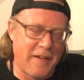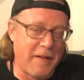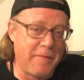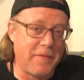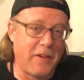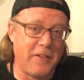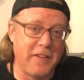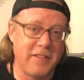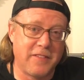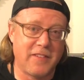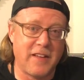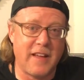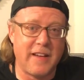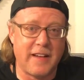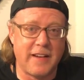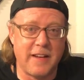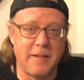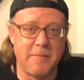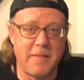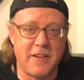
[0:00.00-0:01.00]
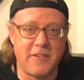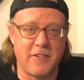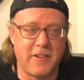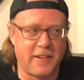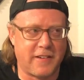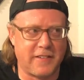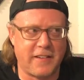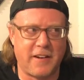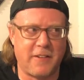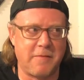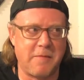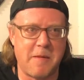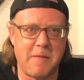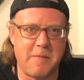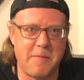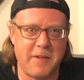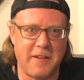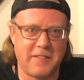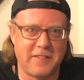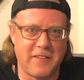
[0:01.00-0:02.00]
I'm only saying I didn't measure it because I don't
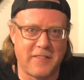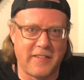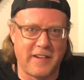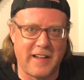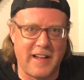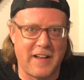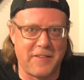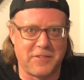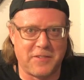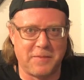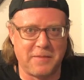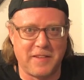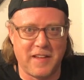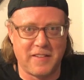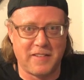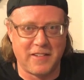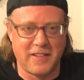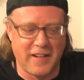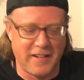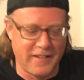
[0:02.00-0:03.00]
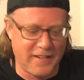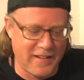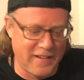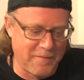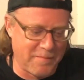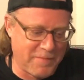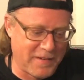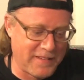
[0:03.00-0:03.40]
remember being 7.5, so I'm guessing I didn't.